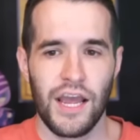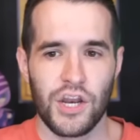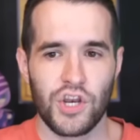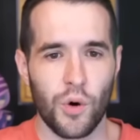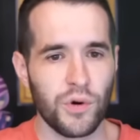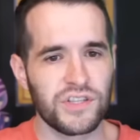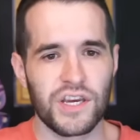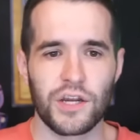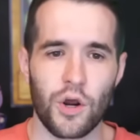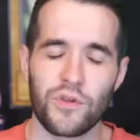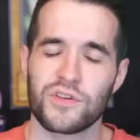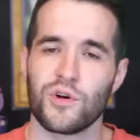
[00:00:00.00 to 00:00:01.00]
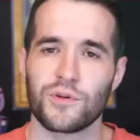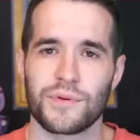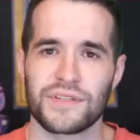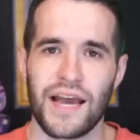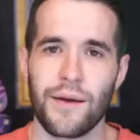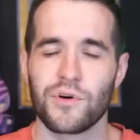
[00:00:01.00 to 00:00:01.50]
No one's going to go to this
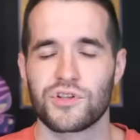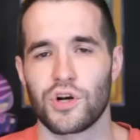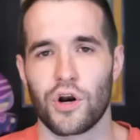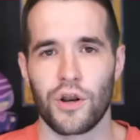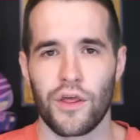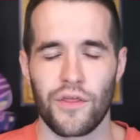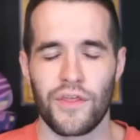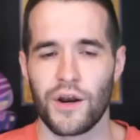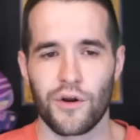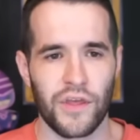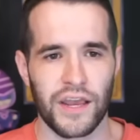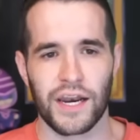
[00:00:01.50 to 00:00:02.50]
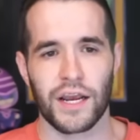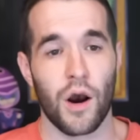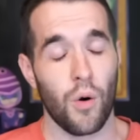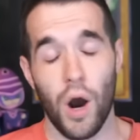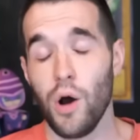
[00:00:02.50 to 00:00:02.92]
Ultimate Time Wizard. And then are they going to go,